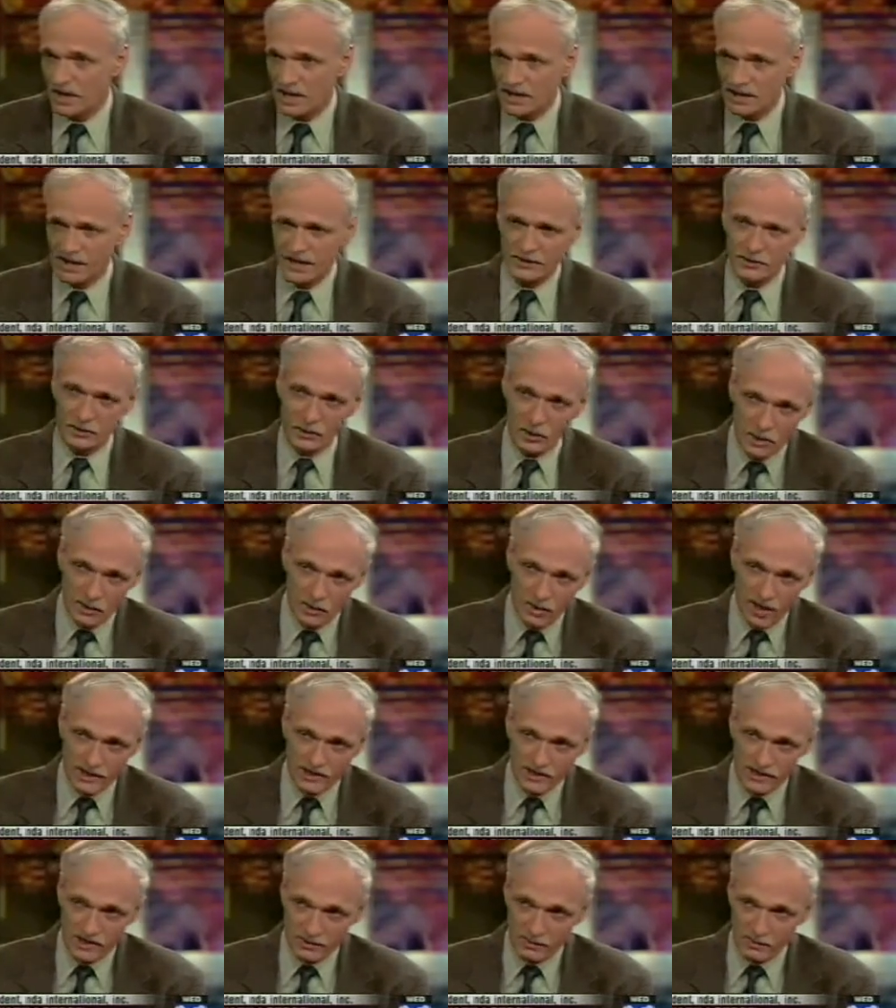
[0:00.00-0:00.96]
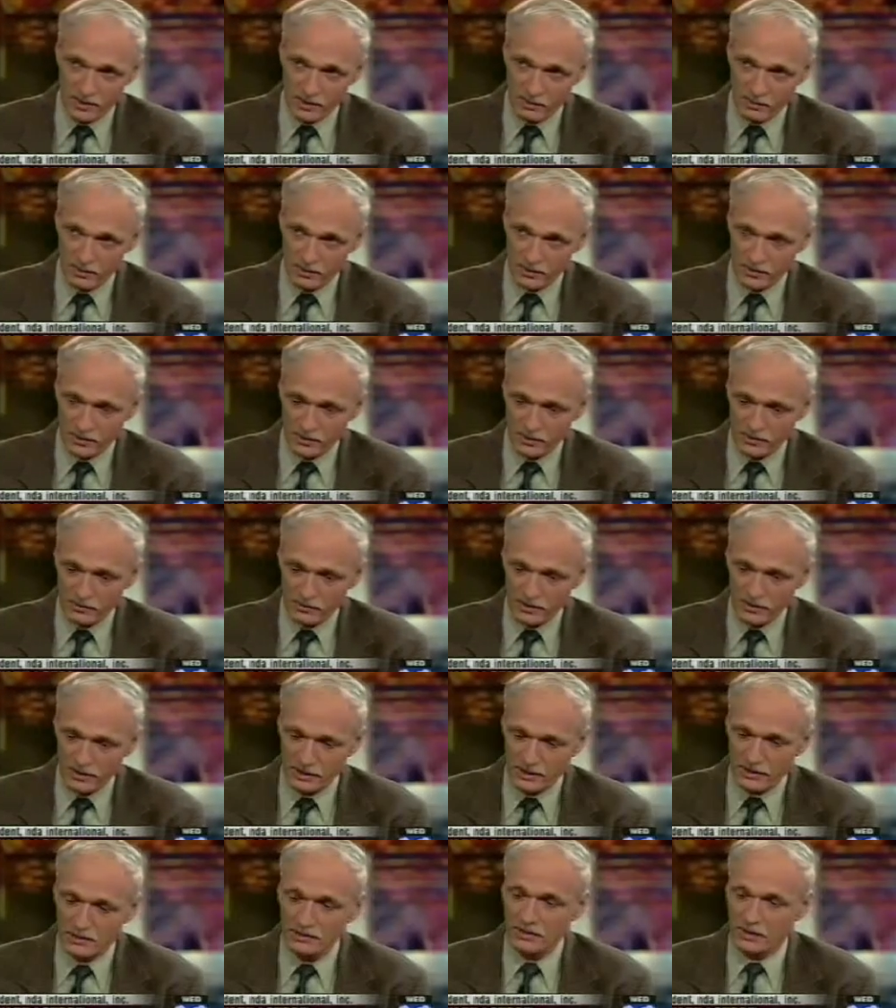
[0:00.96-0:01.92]
And I had no idea what it would do.
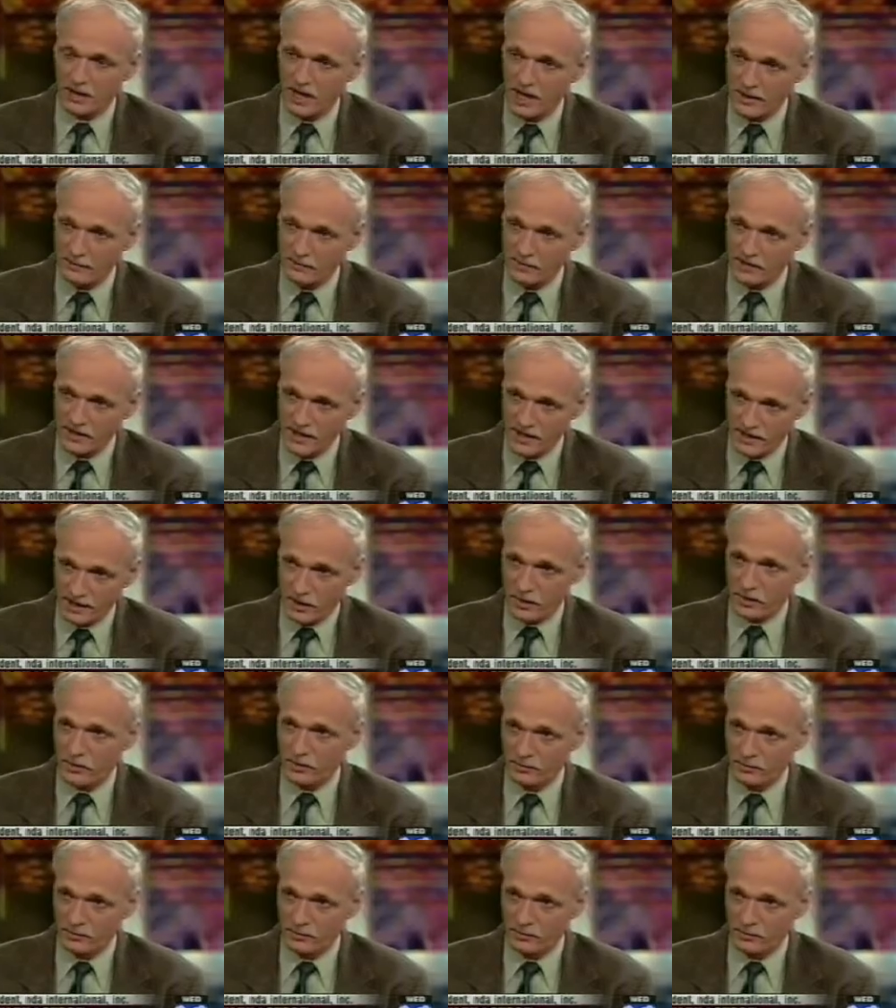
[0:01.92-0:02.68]
And I took Ibogaine,